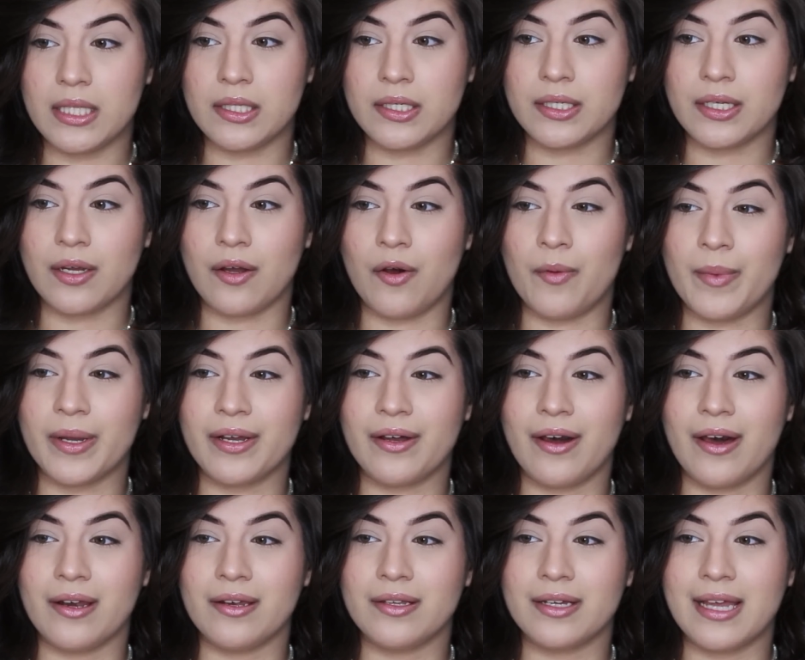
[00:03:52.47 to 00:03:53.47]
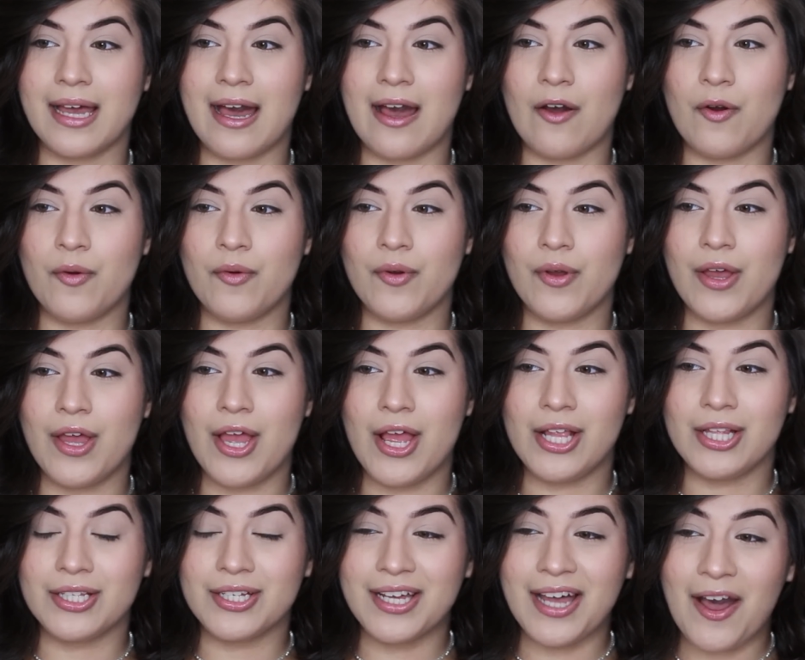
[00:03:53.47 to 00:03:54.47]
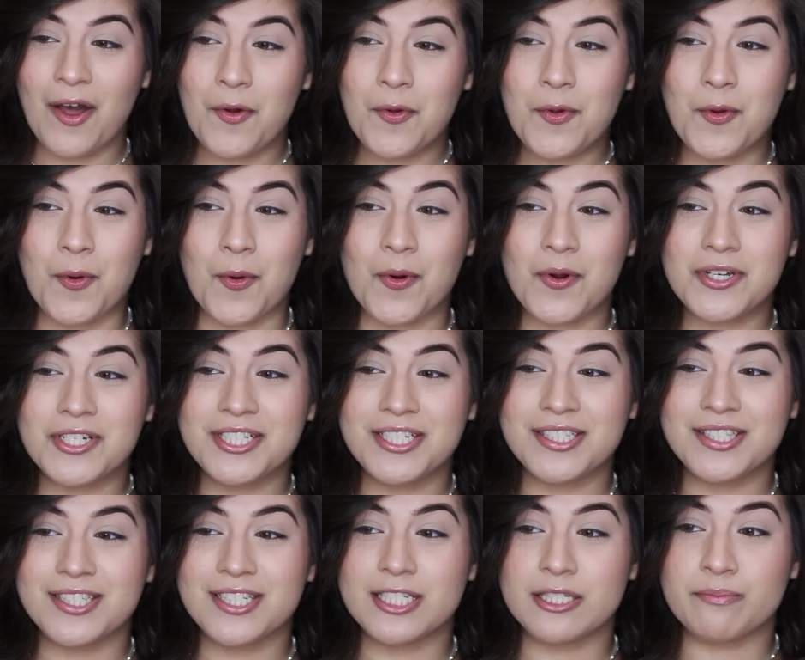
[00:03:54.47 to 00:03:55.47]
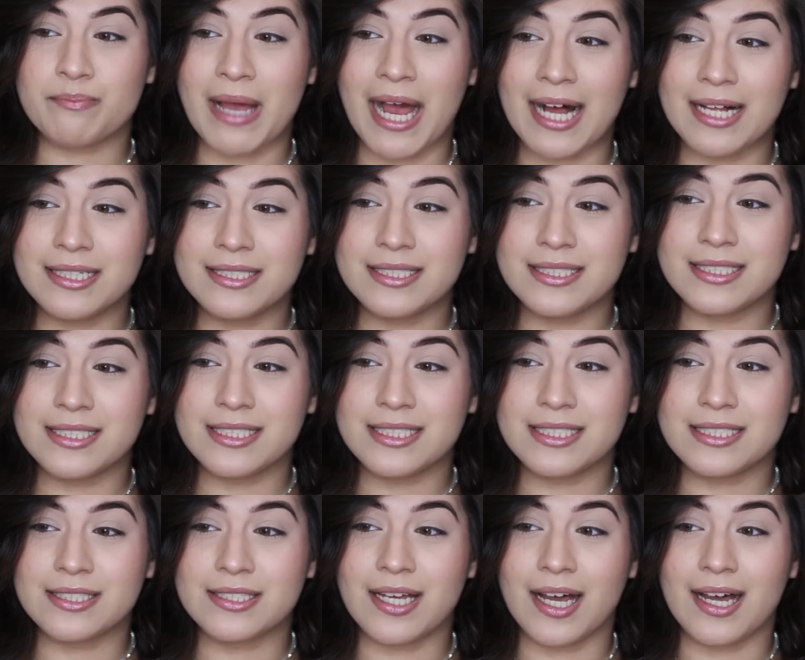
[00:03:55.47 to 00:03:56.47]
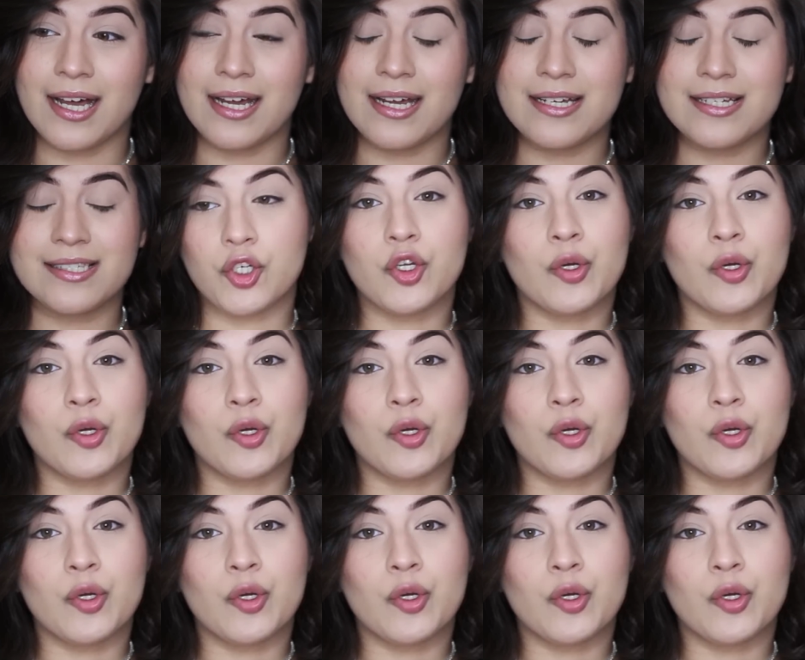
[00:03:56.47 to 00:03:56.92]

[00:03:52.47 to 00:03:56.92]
Look, oh my god, look at how gorgeous this palette is, guys.